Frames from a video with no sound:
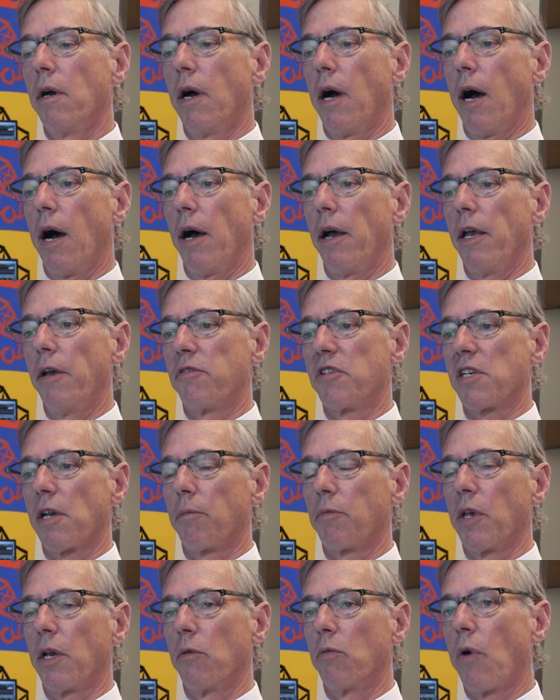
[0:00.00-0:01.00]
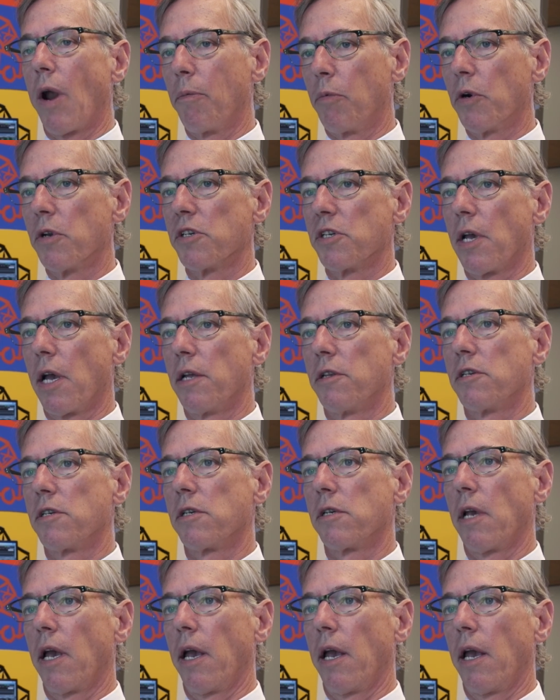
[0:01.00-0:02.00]
if something
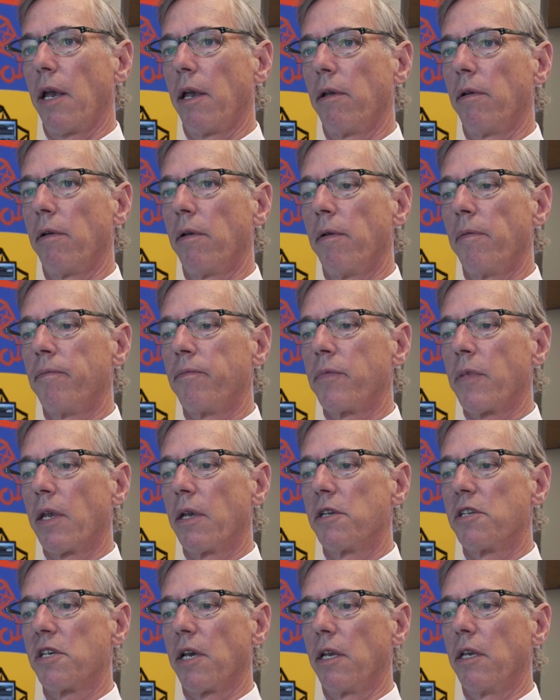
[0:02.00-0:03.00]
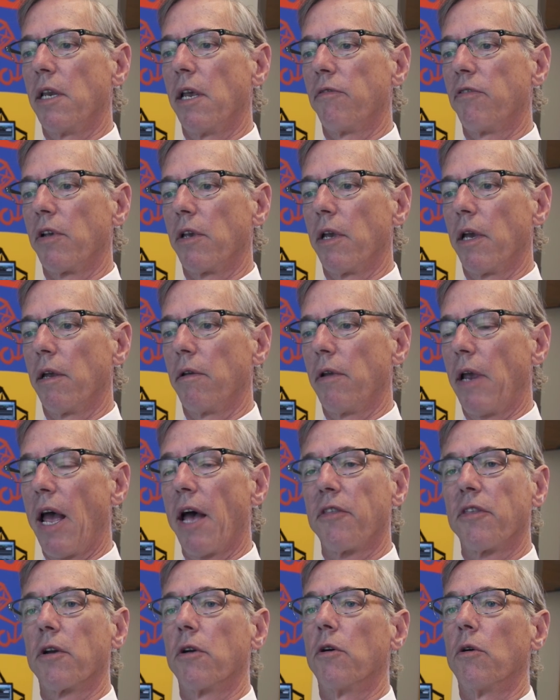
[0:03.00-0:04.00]
represents a significant
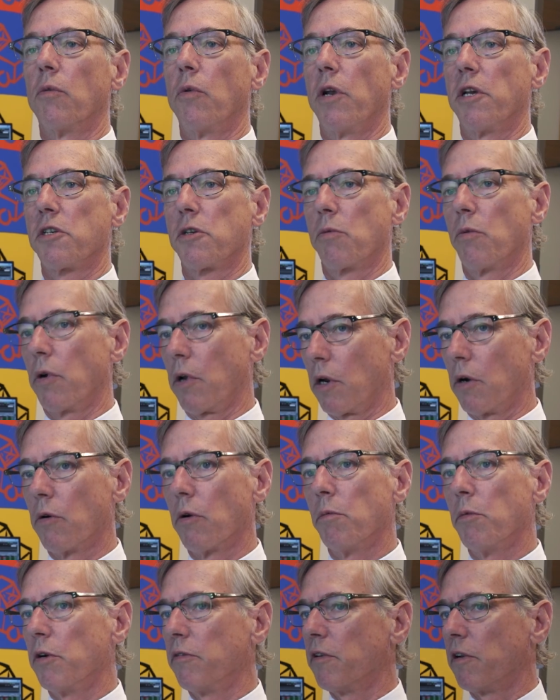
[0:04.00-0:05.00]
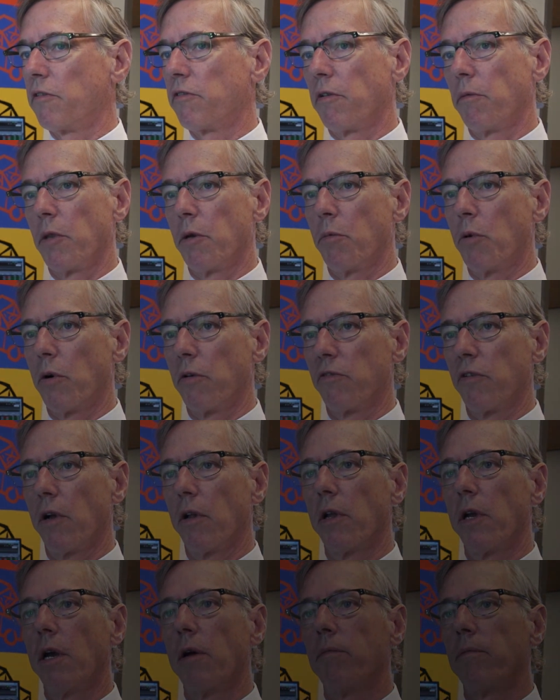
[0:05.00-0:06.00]
ethical risk, we're going to remove it from the
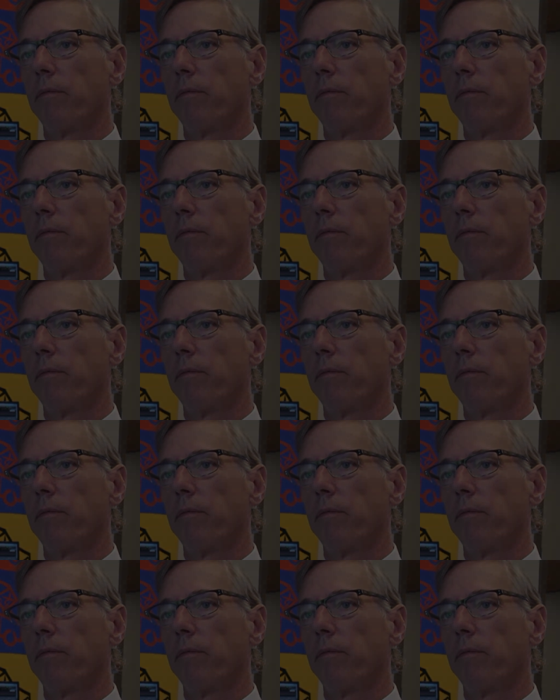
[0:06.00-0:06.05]
portfolio.